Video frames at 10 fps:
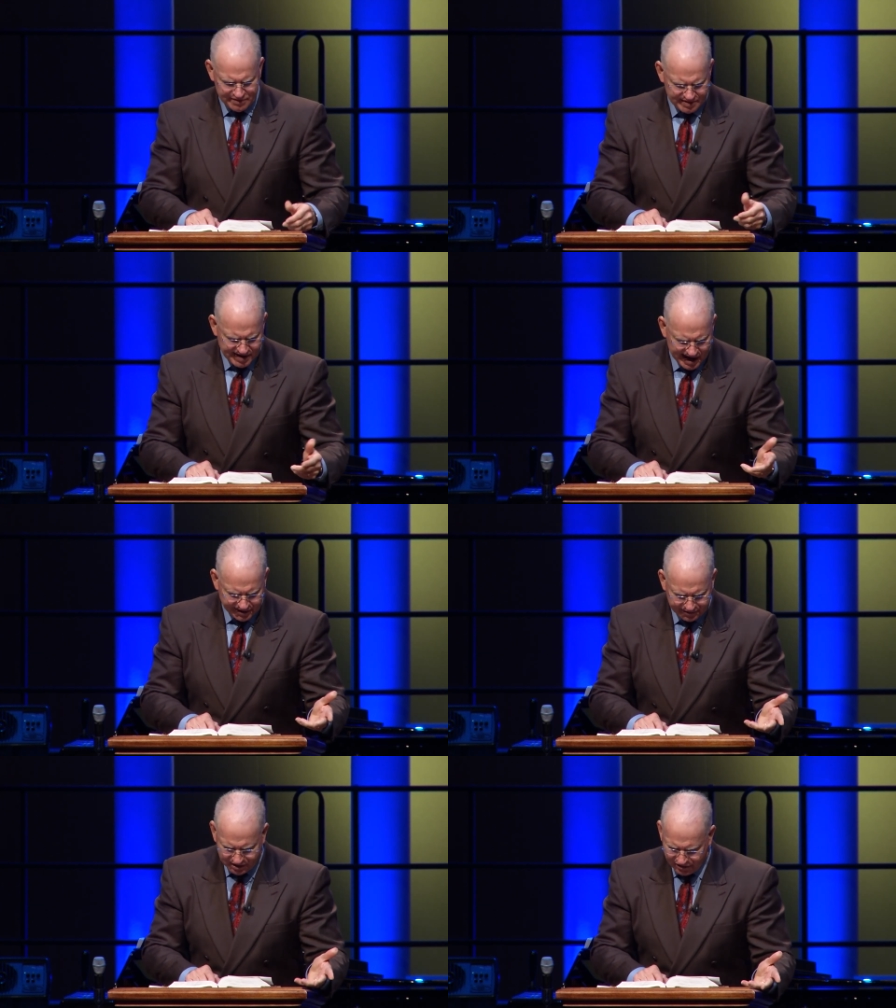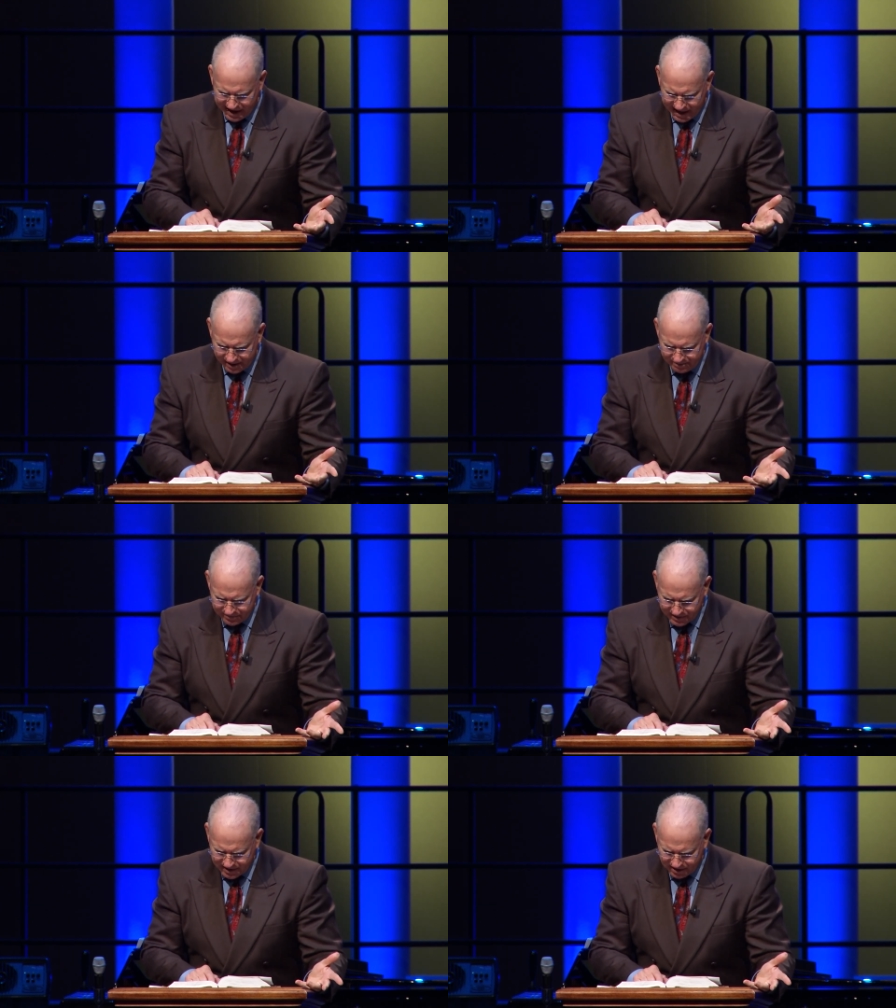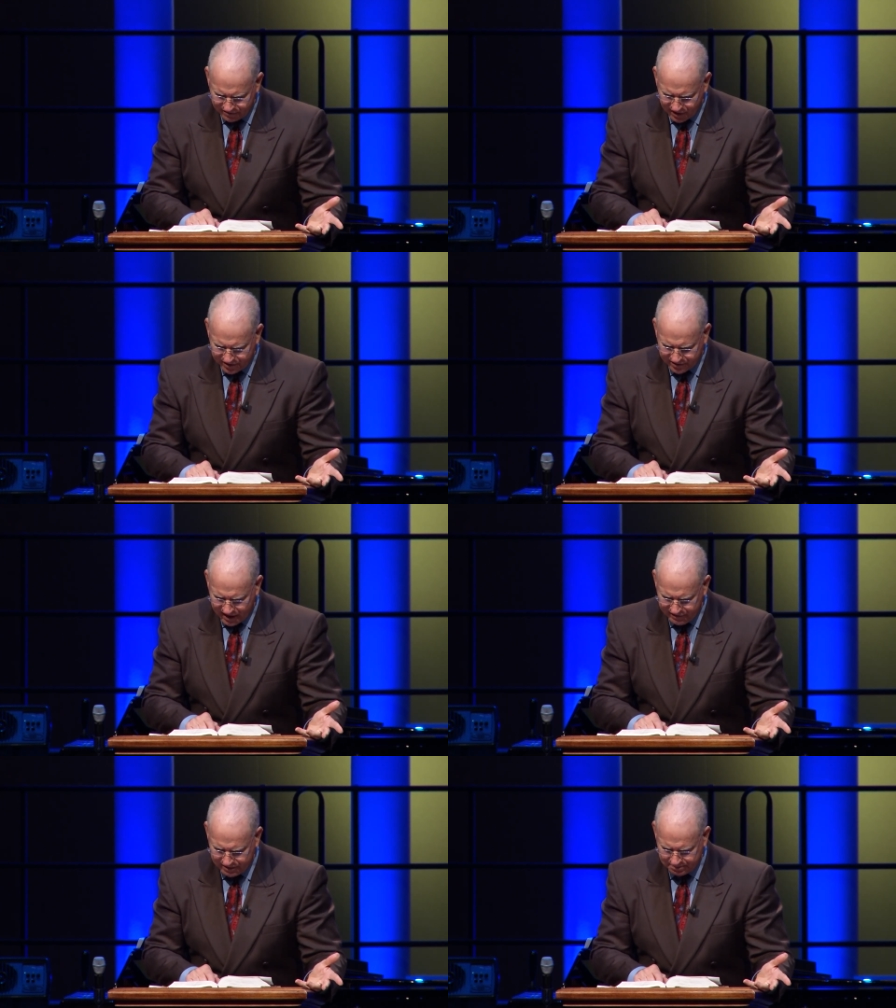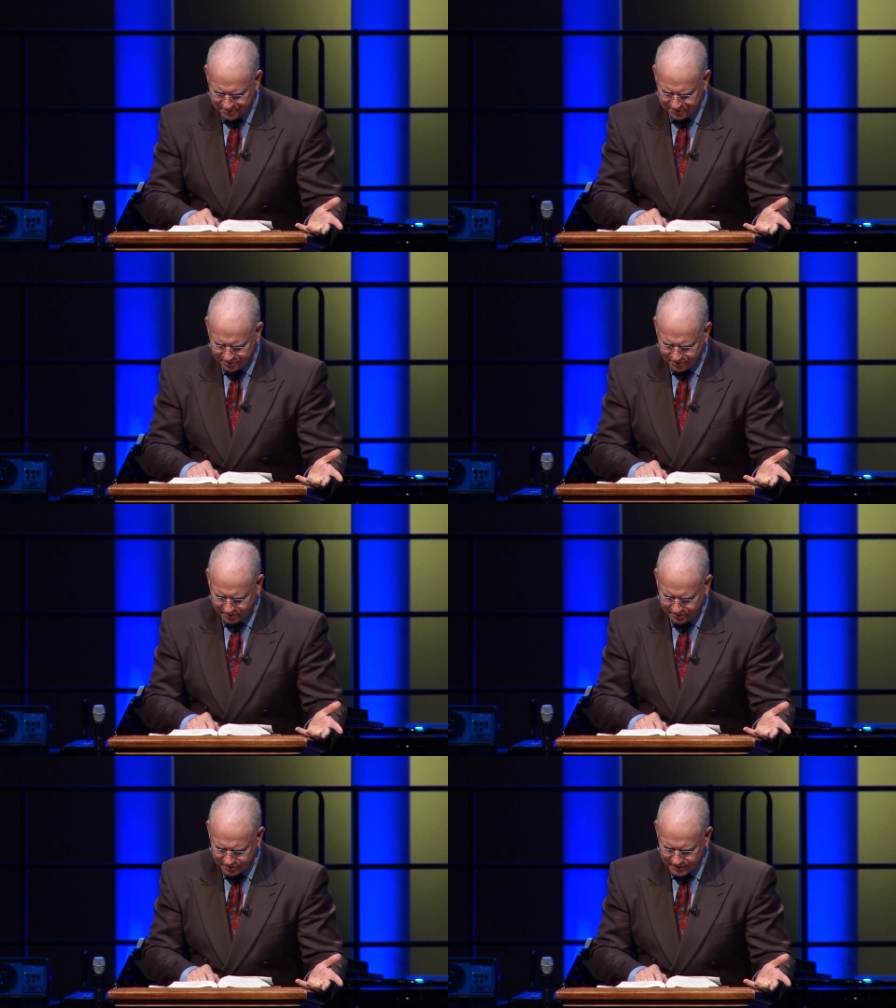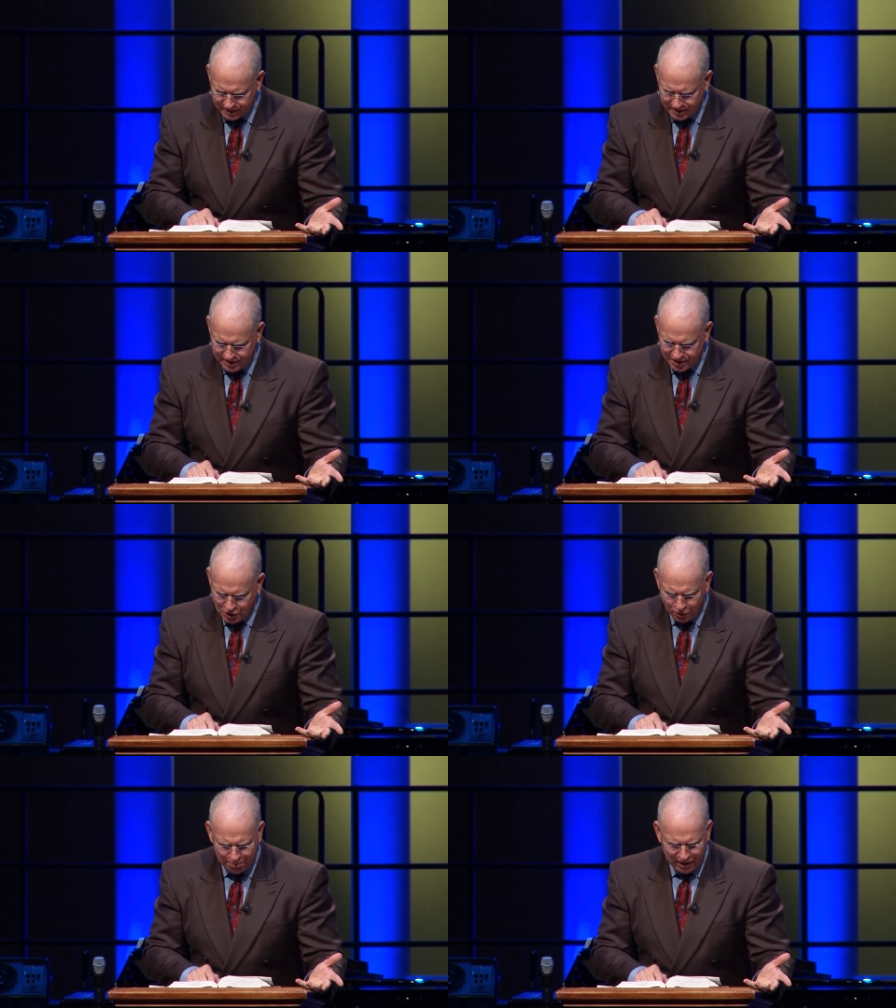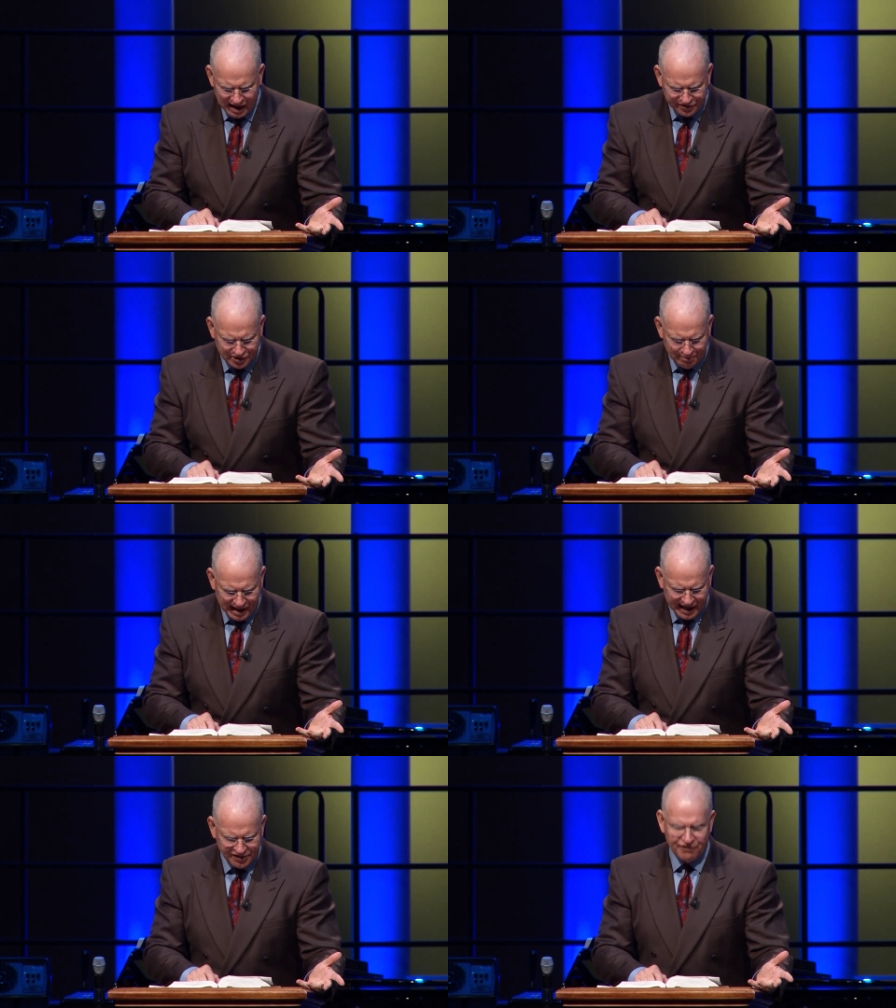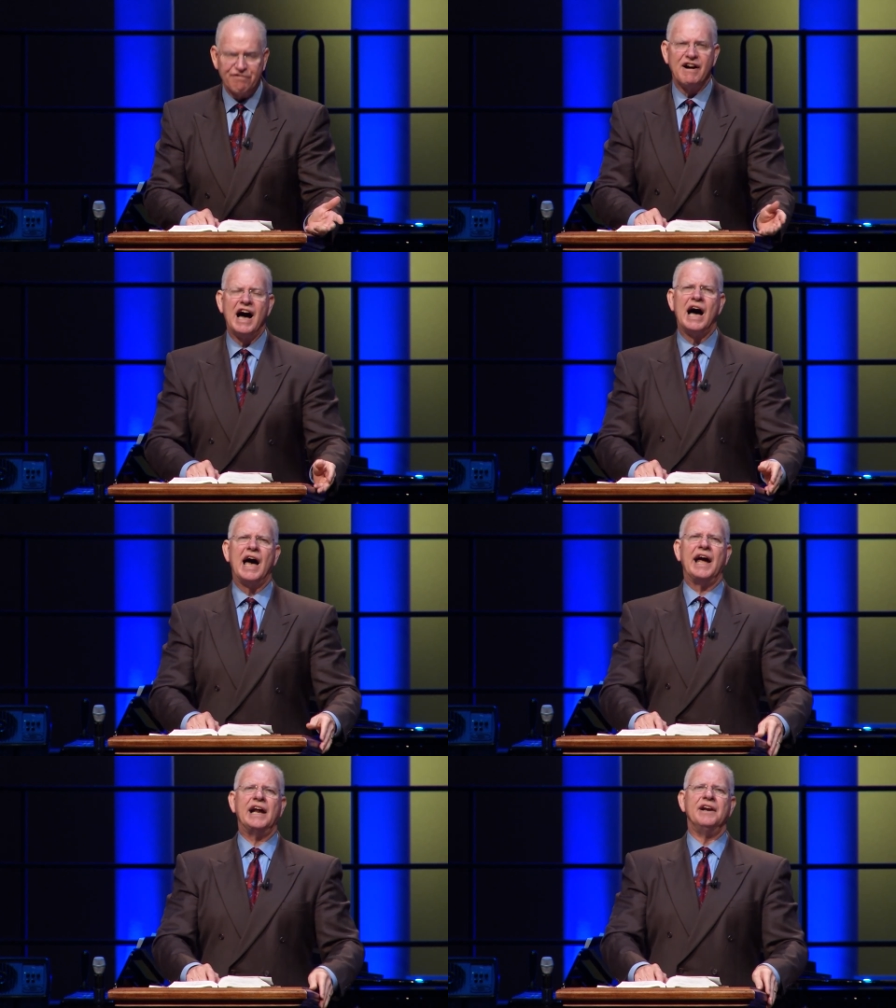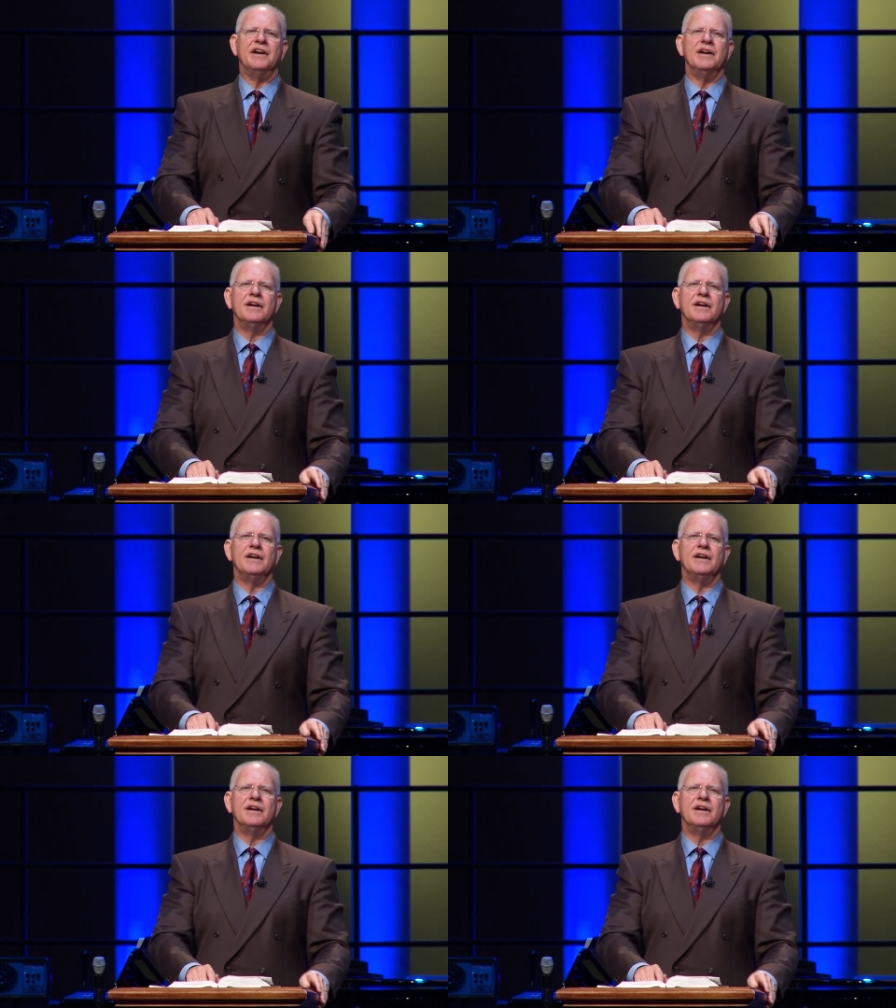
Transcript: Not only that, in verse 7, you will blossom like the vine,